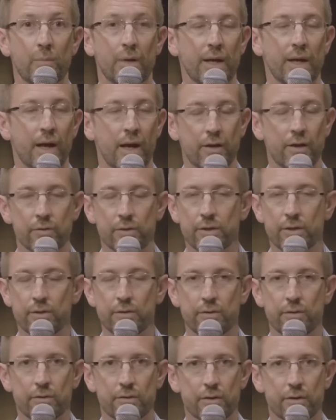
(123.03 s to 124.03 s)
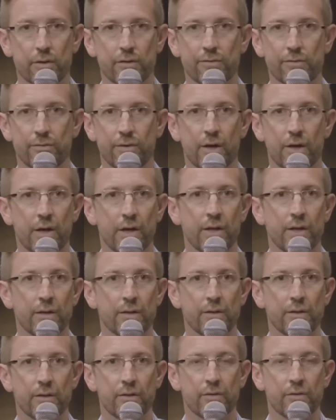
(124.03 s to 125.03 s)
my arteries are fine
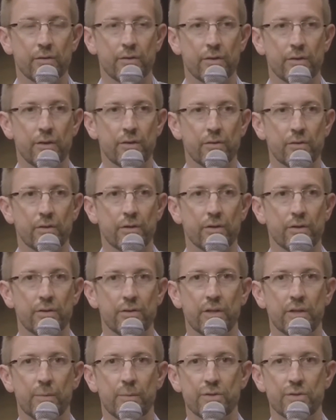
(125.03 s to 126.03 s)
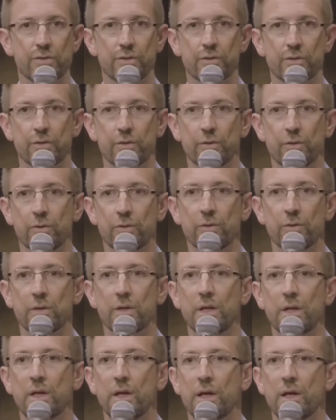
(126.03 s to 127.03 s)
and there's no damage there at all.
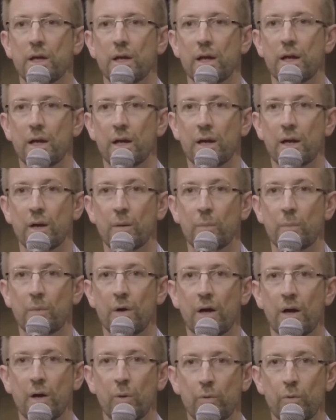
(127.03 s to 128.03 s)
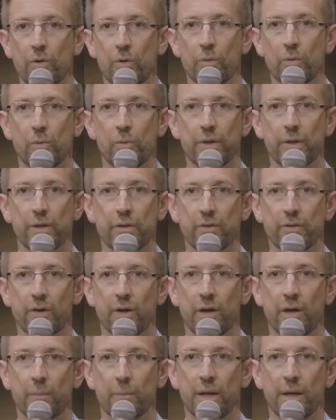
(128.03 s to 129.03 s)
I will in
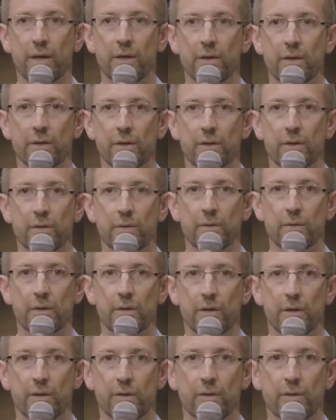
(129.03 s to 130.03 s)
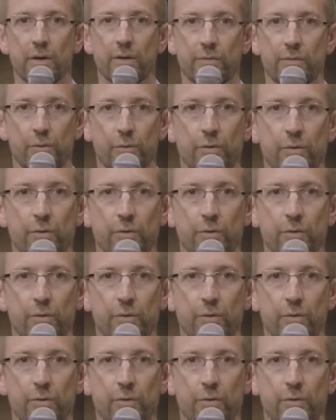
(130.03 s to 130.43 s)
time make a full